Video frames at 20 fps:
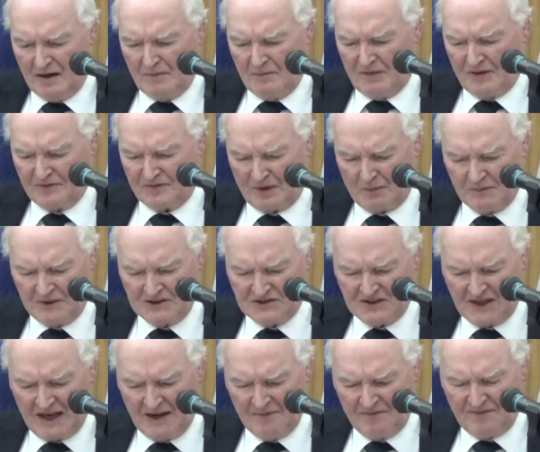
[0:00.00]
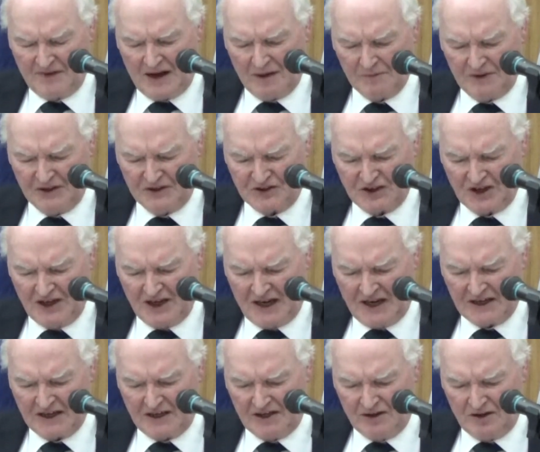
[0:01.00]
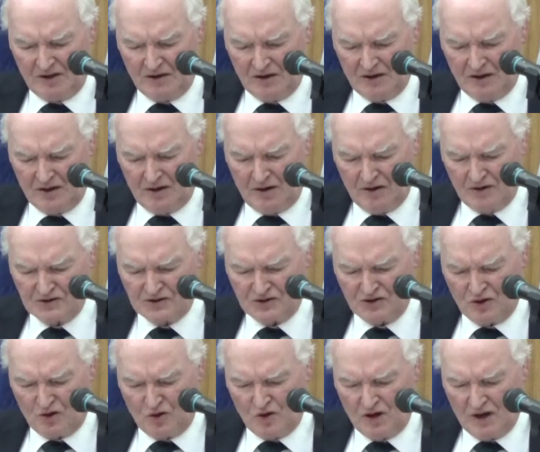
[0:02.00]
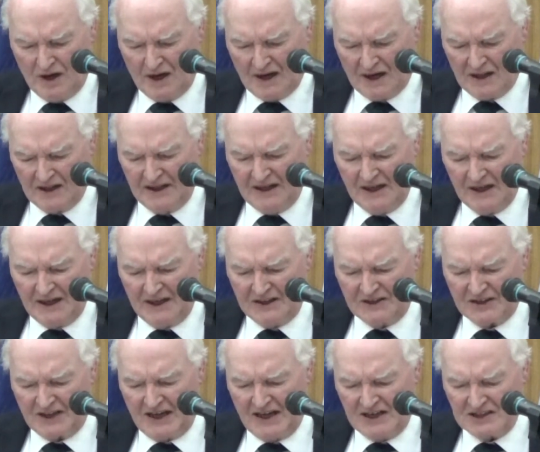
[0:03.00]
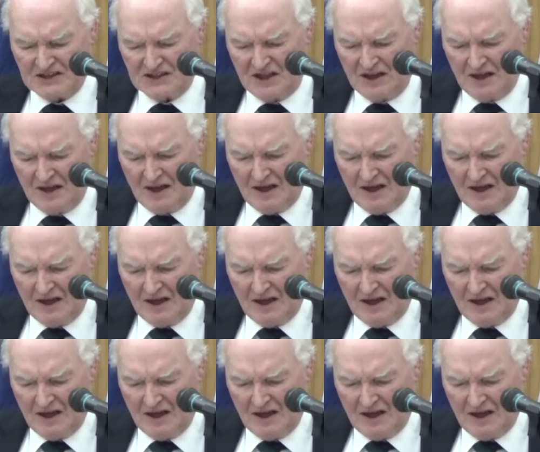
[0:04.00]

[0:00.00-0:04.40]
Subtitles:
but from the same family tree I can also clearly trace